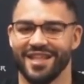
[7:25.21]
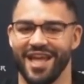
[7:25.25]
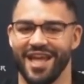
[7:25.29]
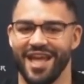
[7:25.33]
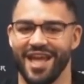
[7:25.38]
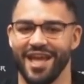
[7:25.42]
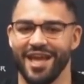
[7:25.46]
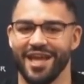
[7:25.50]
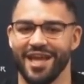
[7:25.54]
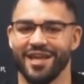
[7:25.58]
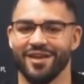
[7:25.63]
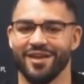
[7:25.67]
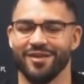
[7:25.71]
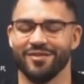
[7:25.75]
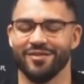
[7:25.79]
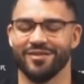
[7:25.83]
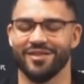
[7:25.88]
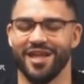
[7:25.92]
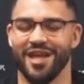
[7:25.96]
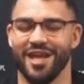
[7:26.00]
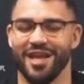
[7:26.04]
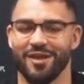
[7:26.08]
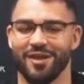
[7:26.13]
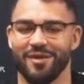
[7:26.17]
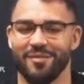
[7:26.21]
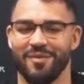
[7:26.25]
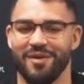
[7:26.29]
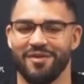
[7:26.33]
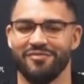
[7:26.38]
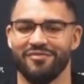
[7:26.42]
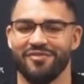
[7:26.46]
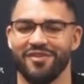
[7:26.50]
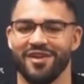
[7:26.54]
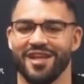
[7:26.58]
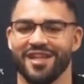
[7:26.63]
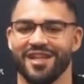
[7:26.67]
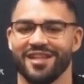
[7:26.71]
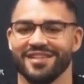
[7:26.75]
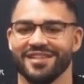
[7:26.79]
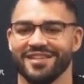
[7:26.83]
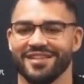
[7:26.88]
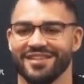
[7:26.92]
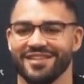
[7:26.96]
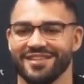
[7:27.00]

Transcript: Thank you. Thank you, my friend.